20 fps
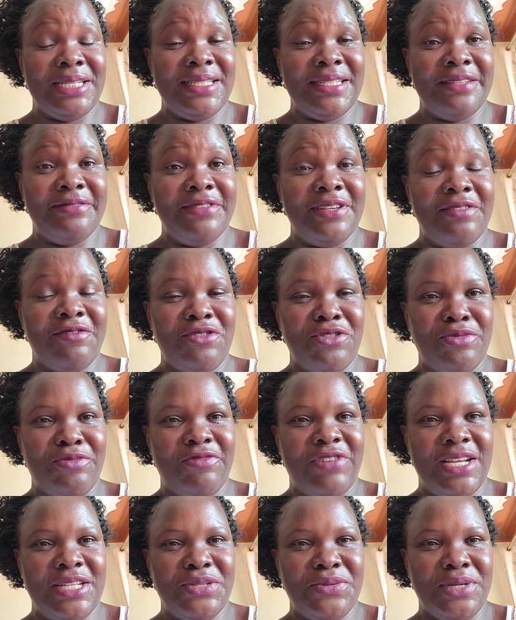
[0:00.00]
7, from
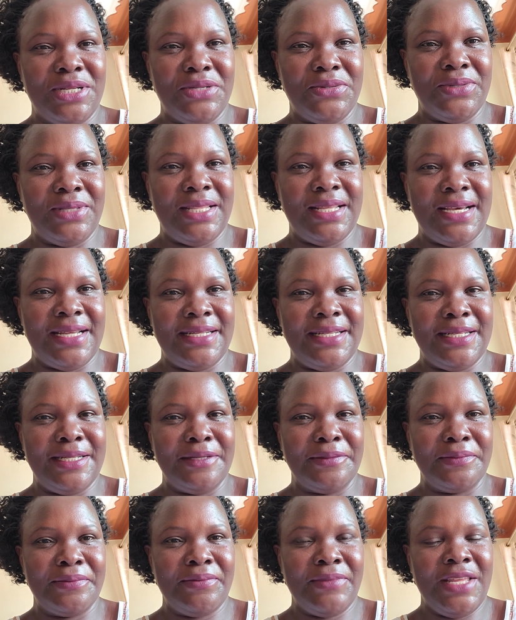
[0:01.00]
verse 1 to
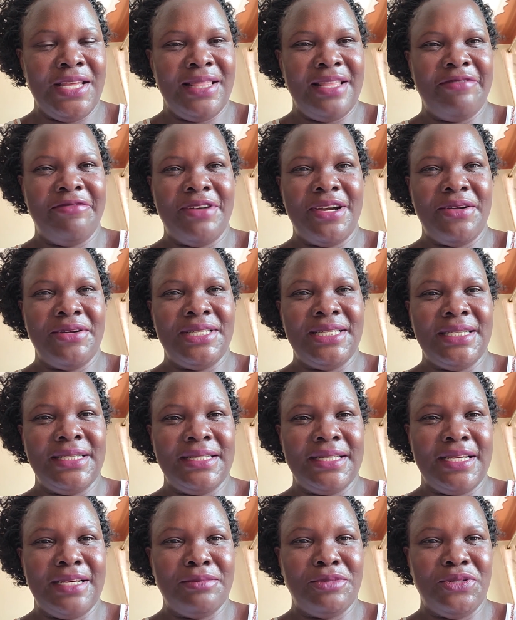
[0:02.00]
13. The Pharisees
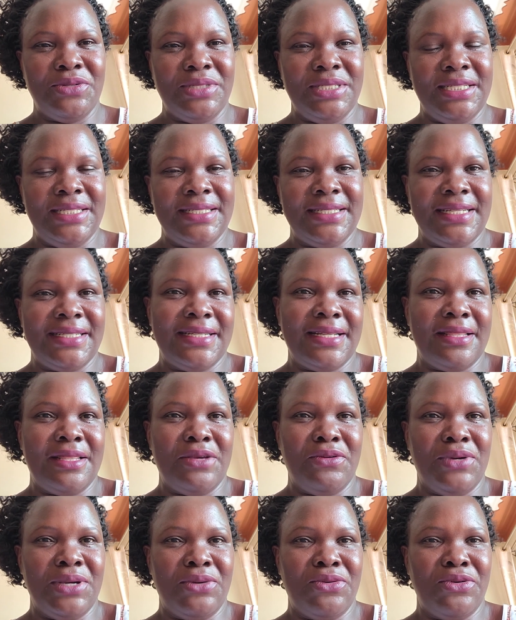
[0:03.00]
came to Jesus and they
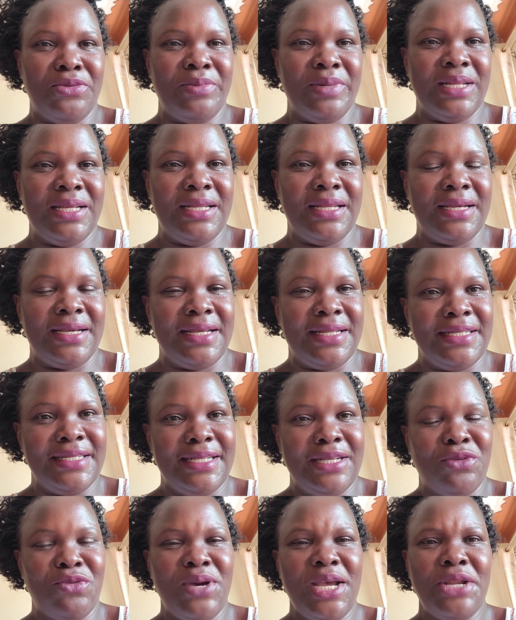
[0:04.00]
were complaining and
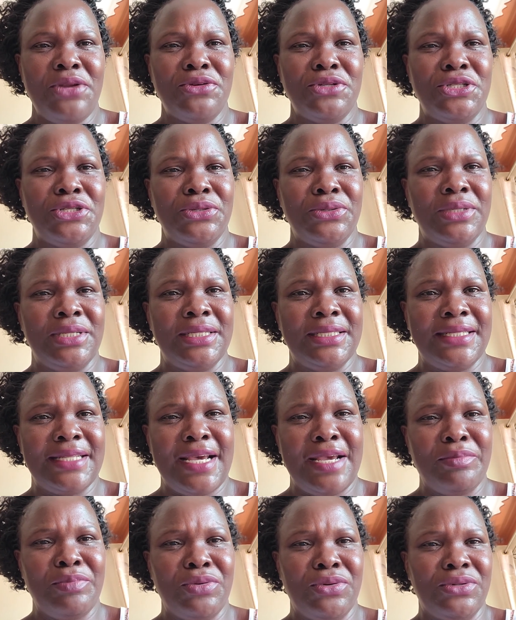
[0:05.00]
saying, "Why don't your
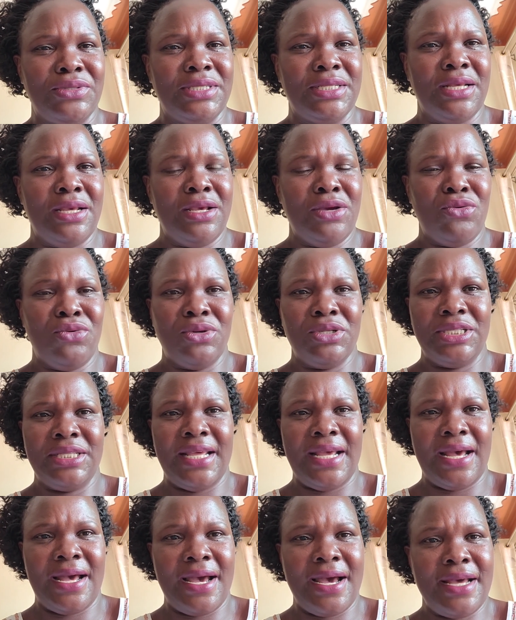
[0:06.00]
disciples wash
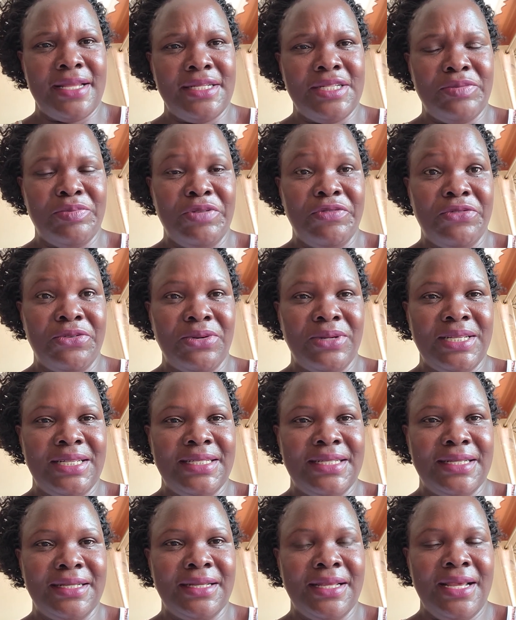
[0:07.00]
their hands before
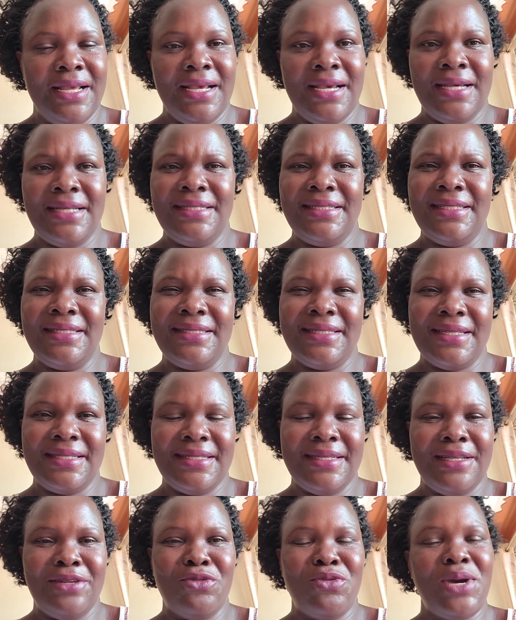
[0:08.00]
eating?" And Jesus
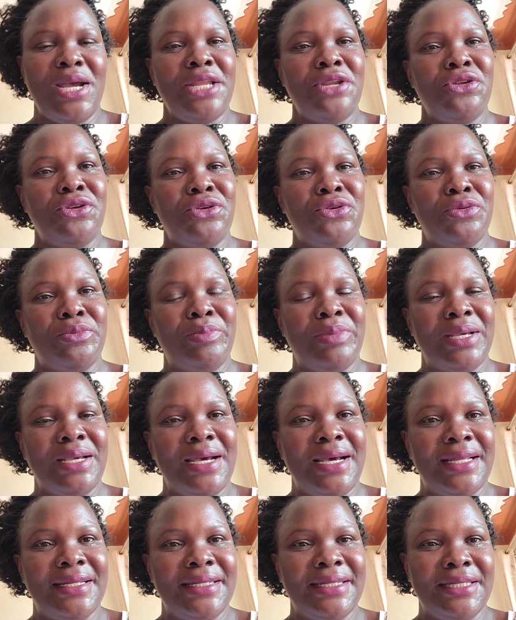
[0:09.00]
said, "Why do you pay
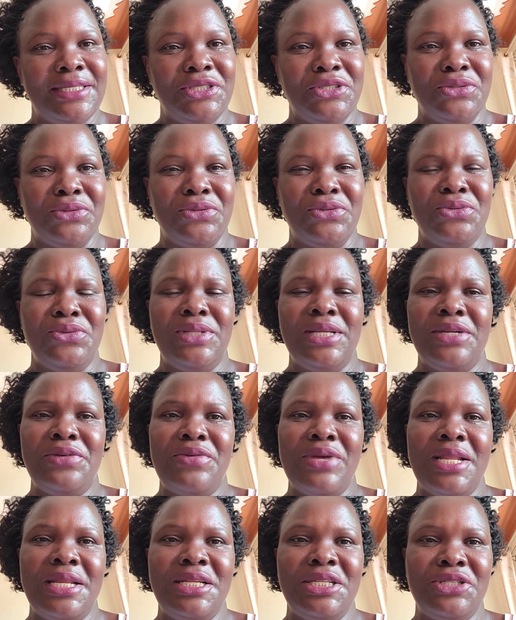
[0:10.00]
attention to the
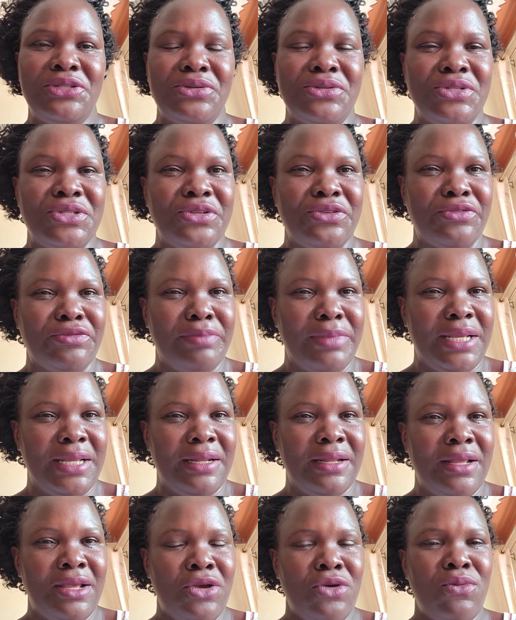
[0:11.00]
traditions of
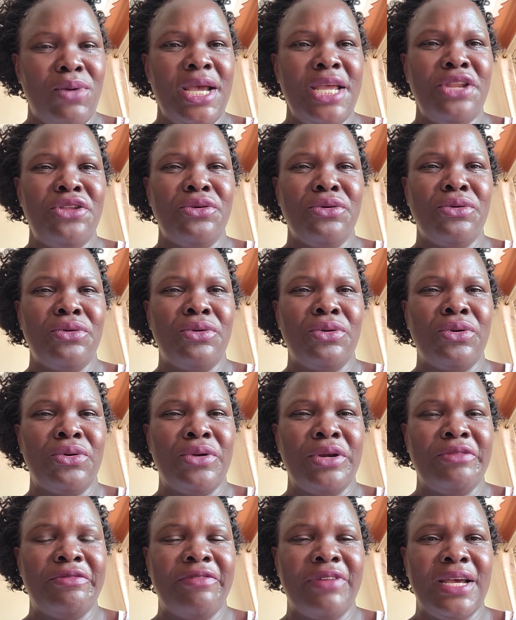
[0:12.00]
men? Why do you
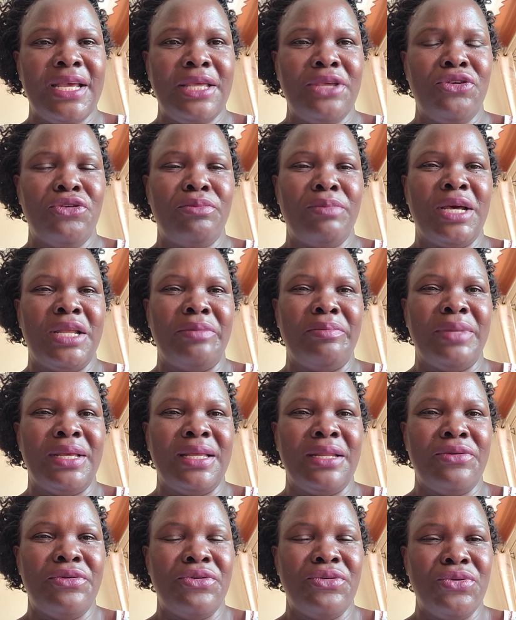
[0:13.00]
glorify
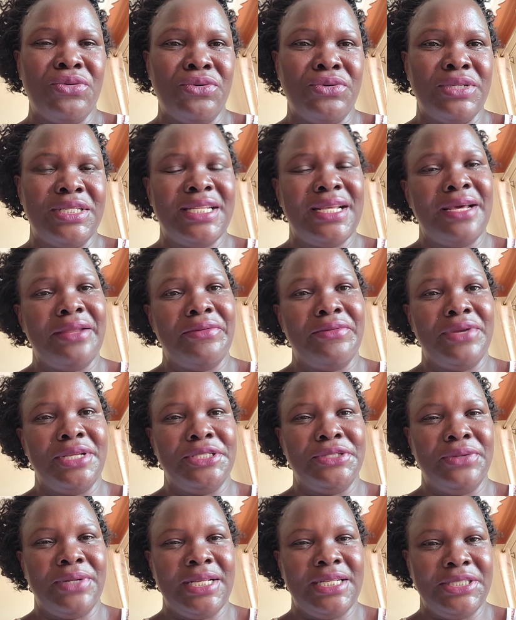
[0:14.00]
human-made rules and
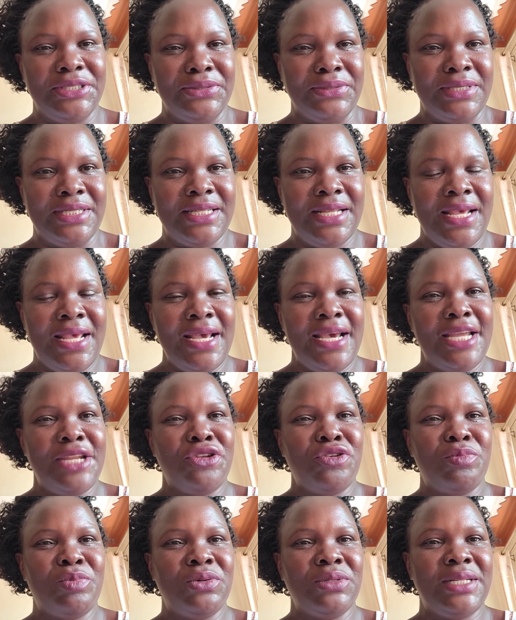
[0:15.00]
regulations and
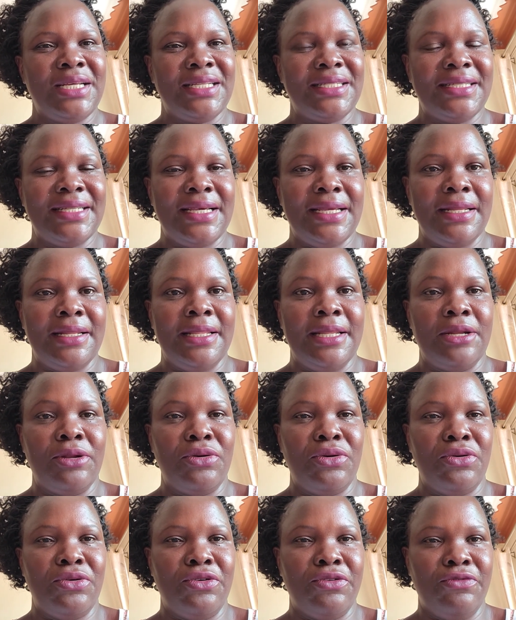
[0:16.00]
you put aside the
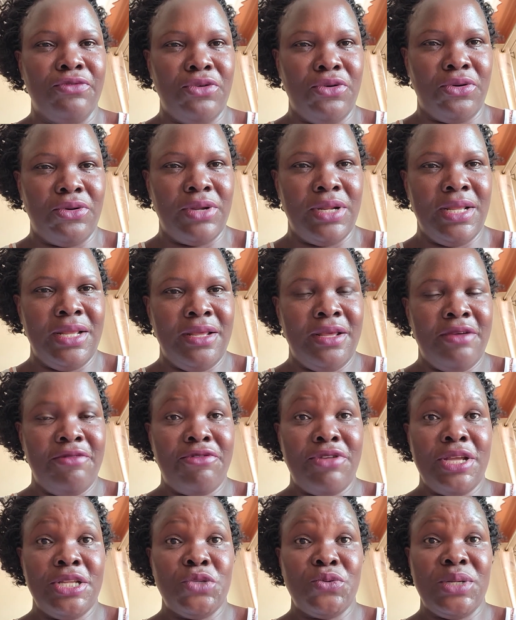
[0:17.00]
law of God?"
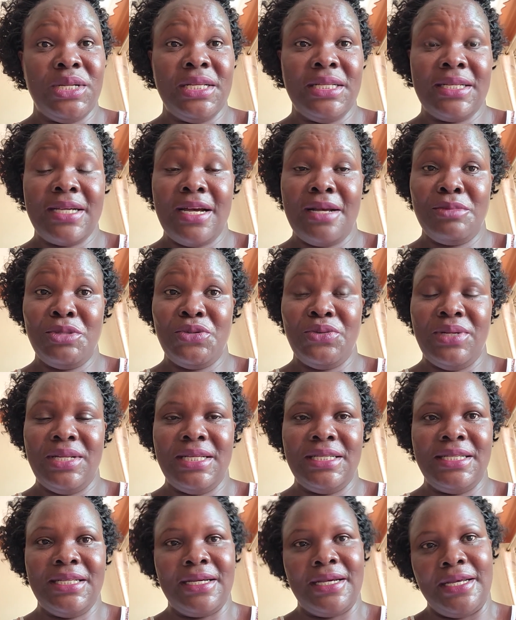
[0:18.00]
Friends, when it comes to
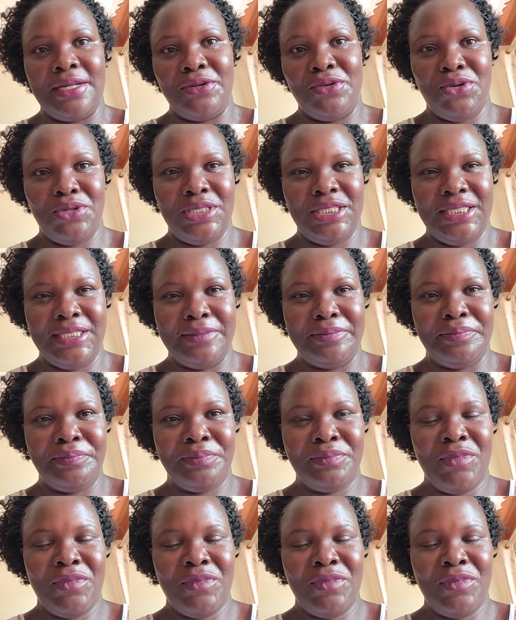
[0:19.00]
dating and courtship,